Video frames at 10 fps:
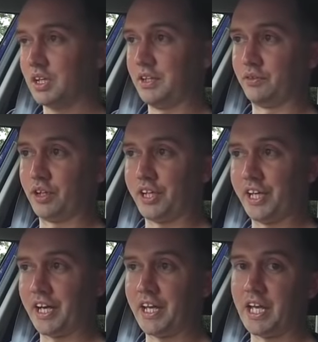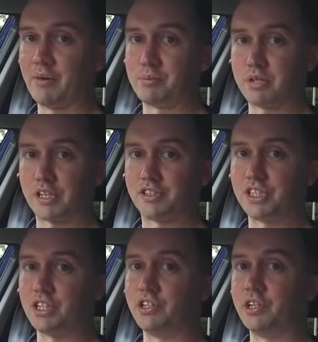You've got to get out there and practice
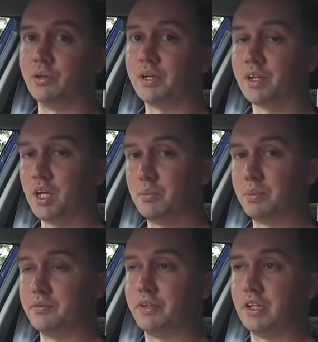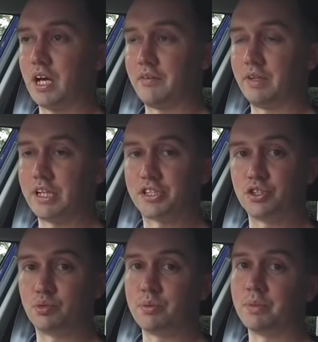it and do it. But if you're having
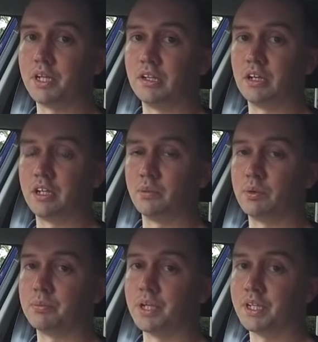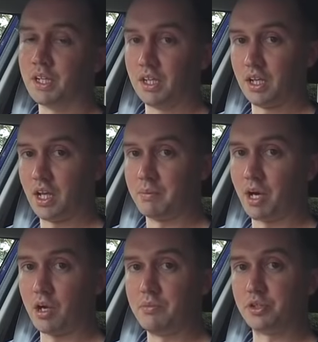lessons with me, learning with me, um,
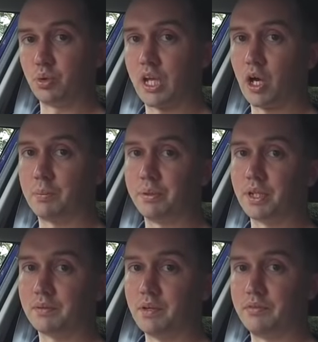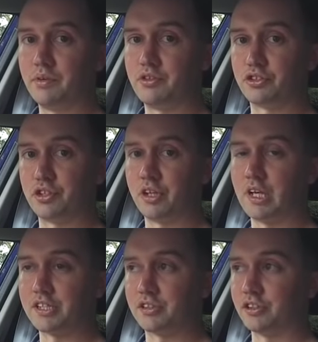I hope this will help you if you've just done a
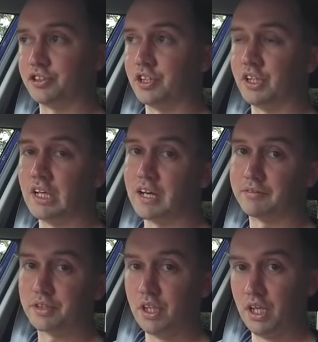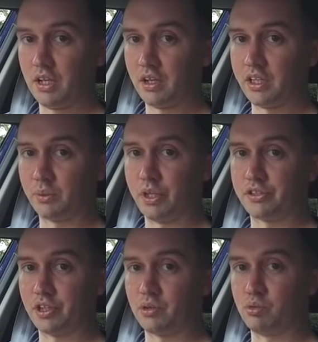lesson on turning left and you
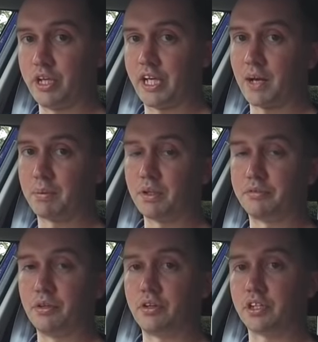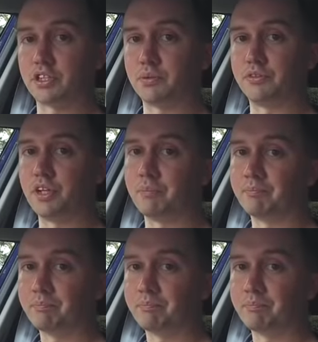wanted to kind of recap on a few things that we've done.